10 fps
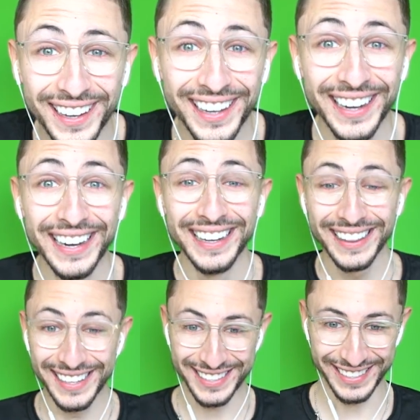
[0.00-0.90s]

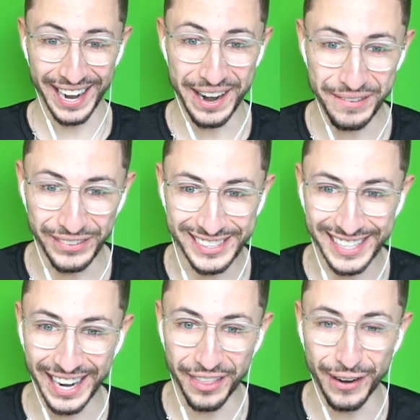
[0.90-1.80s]
The sheriff was
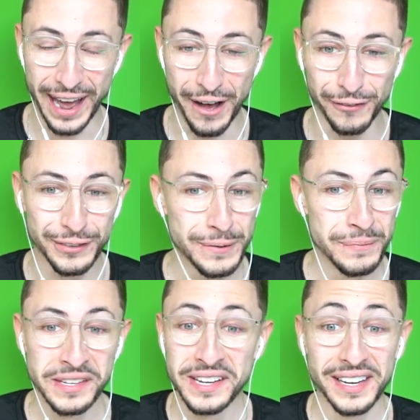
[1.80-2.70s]
another help.
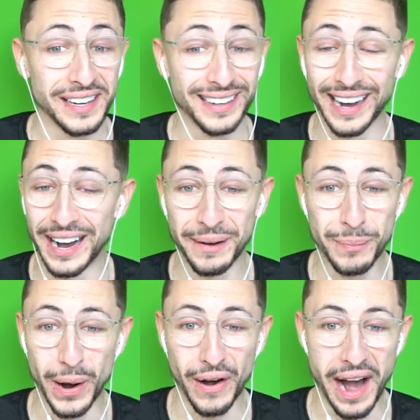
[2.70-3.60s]
Oh,
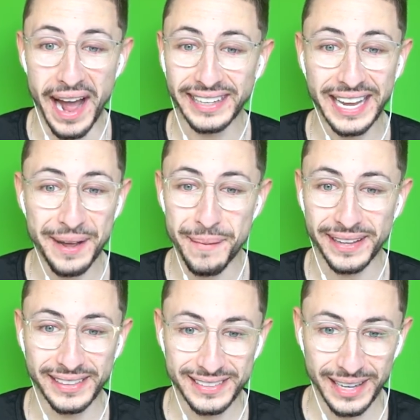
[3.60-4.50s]
bro, I can't make
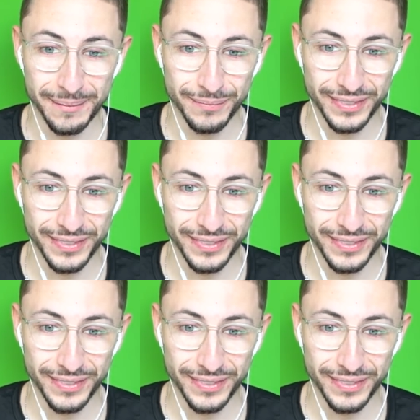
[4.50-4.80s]
this up.